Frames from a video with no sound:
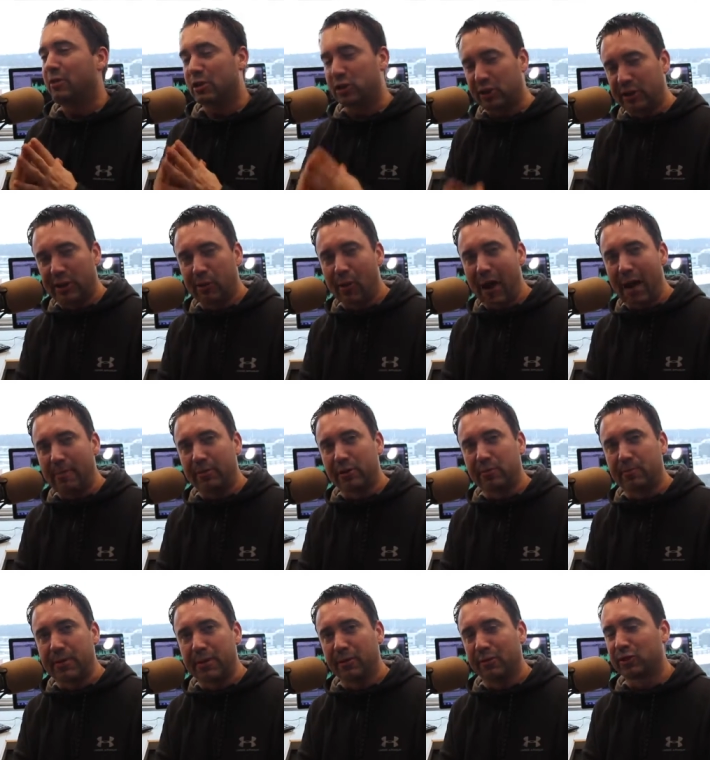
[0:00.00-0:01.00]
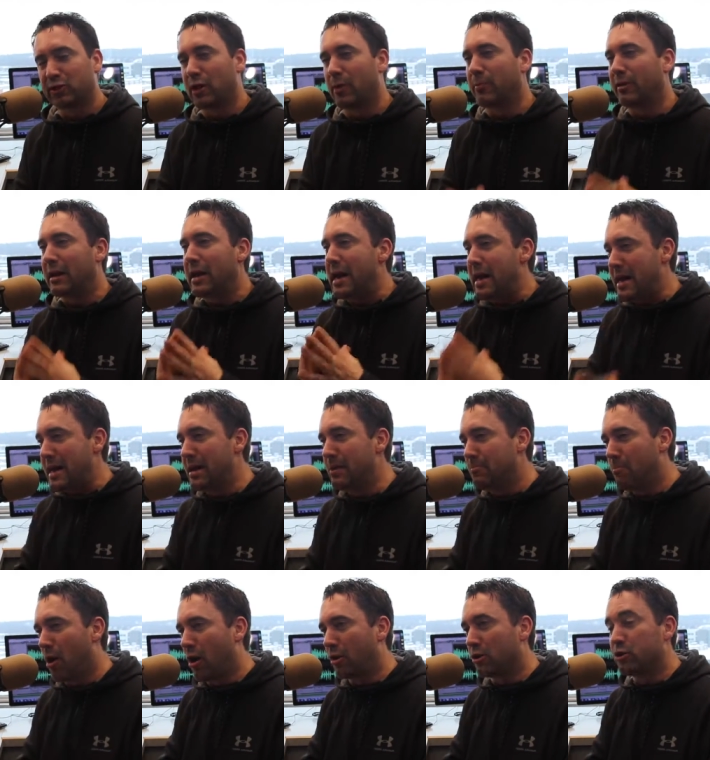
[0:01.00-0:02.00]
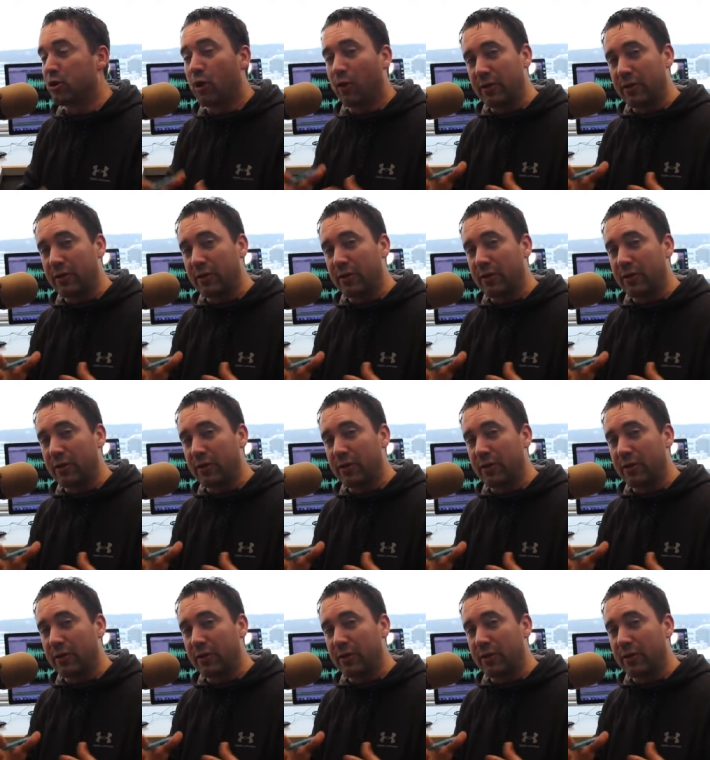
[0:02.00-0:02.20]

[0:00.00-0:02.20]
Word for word: the Cedar Rapids Beer Summit in March.